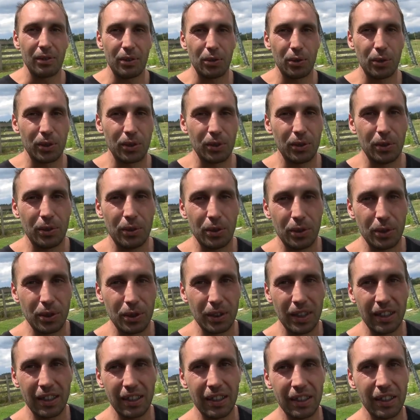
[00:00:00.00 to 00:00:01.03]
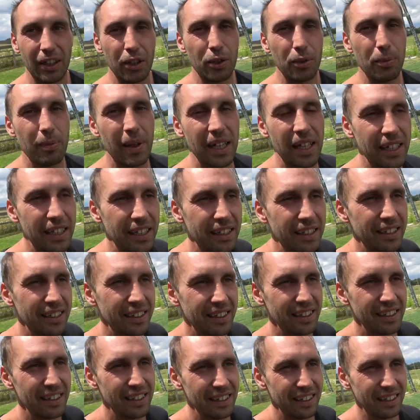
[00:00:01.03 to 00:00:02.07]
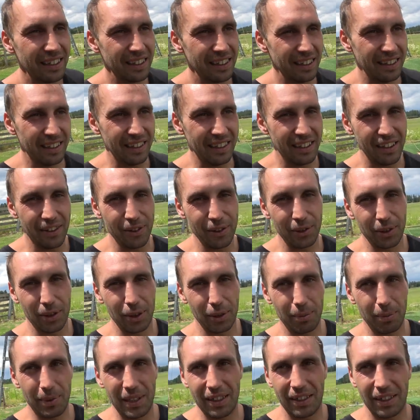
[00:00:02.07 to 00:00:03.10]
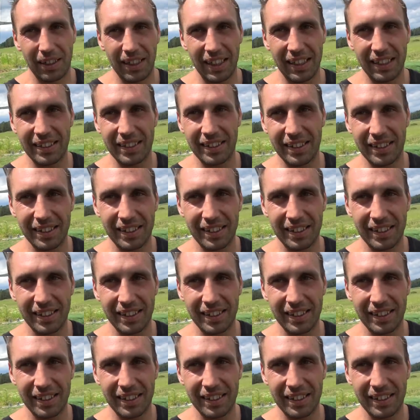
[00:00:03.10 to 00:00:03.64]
All homemade and thought up in our heads.